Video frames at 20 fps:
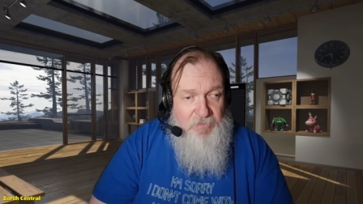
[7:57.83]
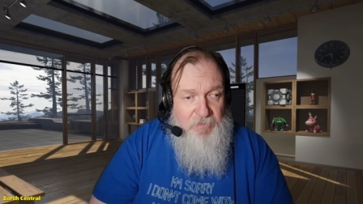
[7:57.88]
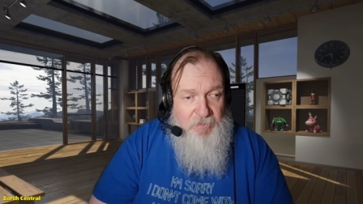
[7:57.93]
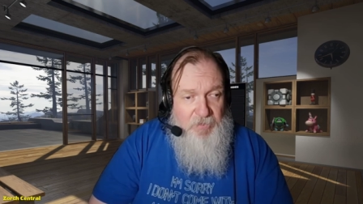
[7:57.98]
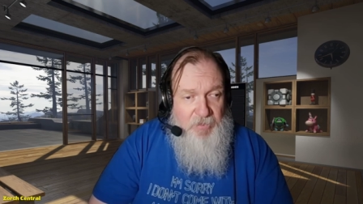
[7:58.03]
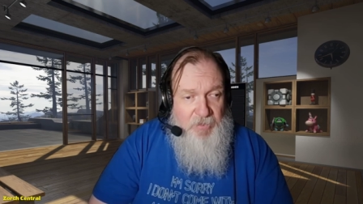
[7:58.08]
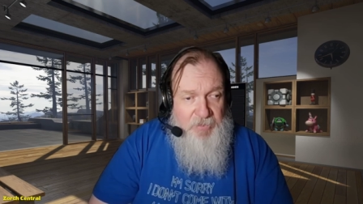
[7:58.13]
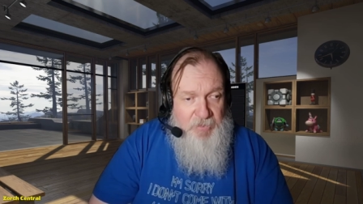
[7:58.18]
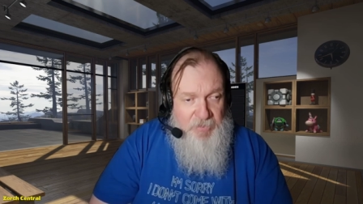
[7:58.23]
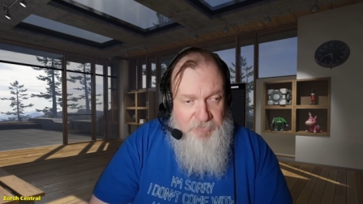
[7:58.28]

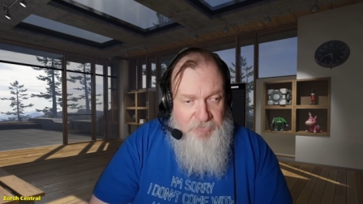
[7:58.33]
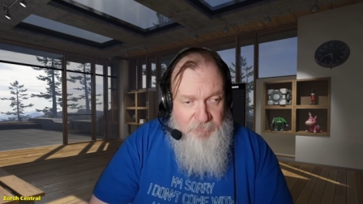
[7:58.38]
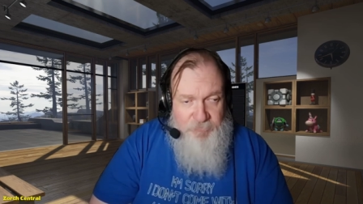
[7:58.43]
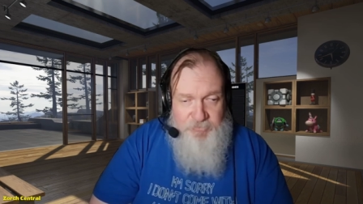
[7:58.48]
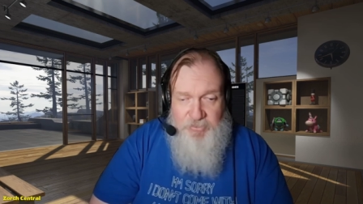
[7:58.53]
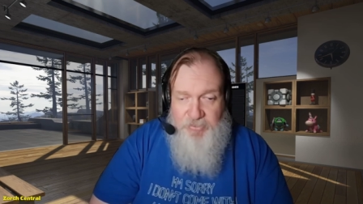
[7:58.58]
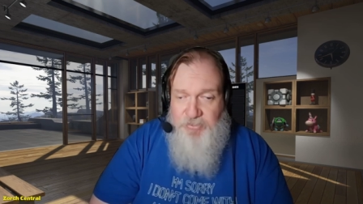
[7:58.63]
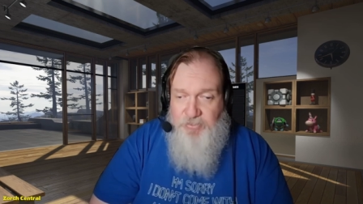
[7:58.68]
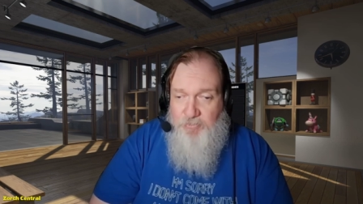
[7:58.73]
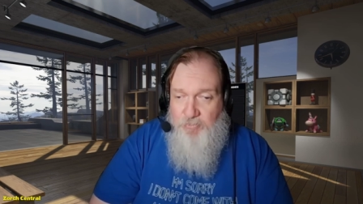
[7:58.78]
And that's what
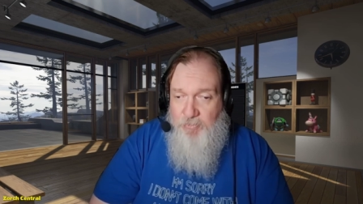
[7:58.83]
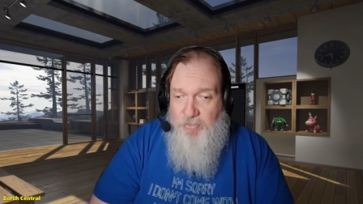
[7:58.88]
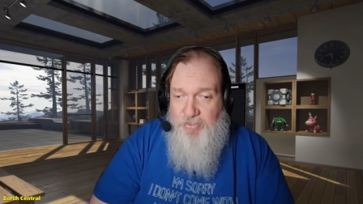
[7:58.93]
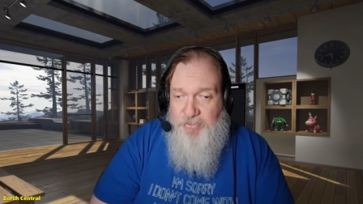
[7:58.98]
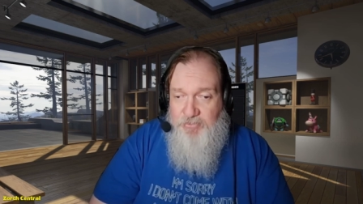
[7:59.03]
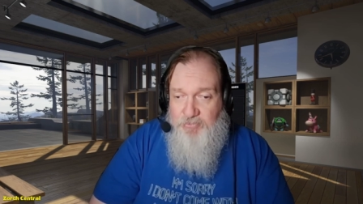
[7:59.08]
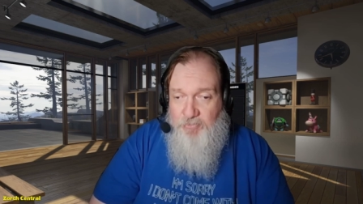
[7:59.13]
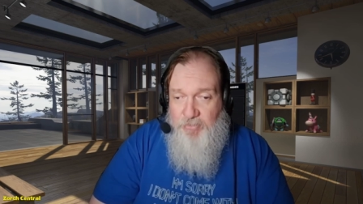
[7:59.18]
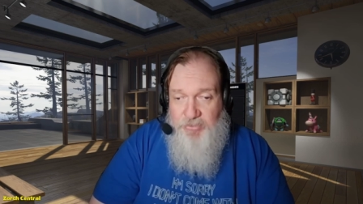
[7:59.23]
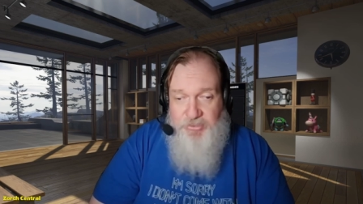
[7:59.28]
this story is
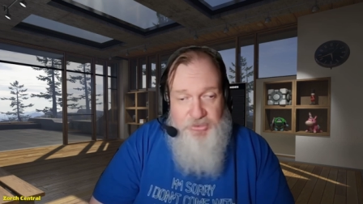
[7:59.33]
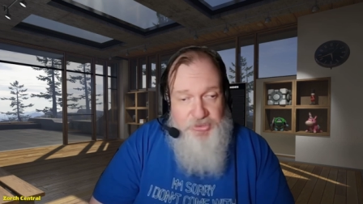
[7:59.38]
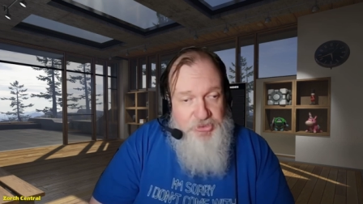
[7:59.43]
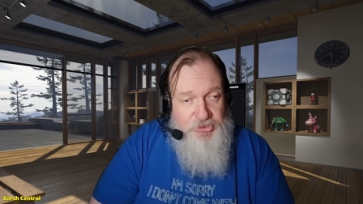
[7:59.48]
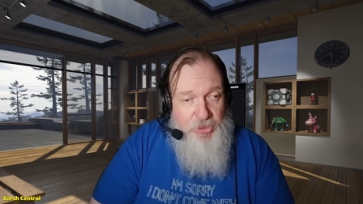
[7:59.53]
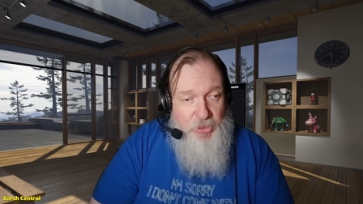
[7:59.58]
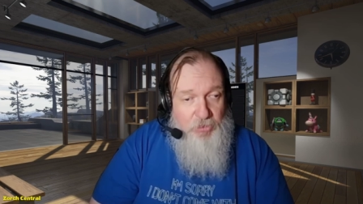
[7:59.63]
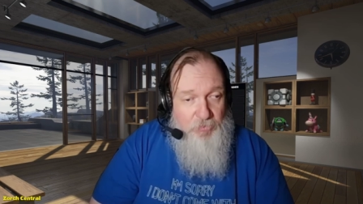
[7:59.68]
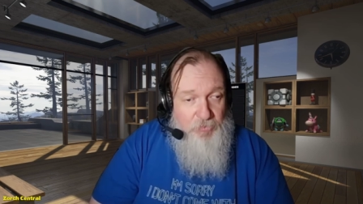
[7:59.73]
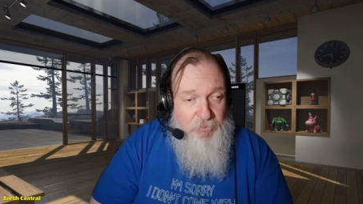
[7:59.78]
going to
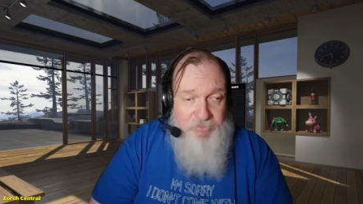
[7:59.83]
show.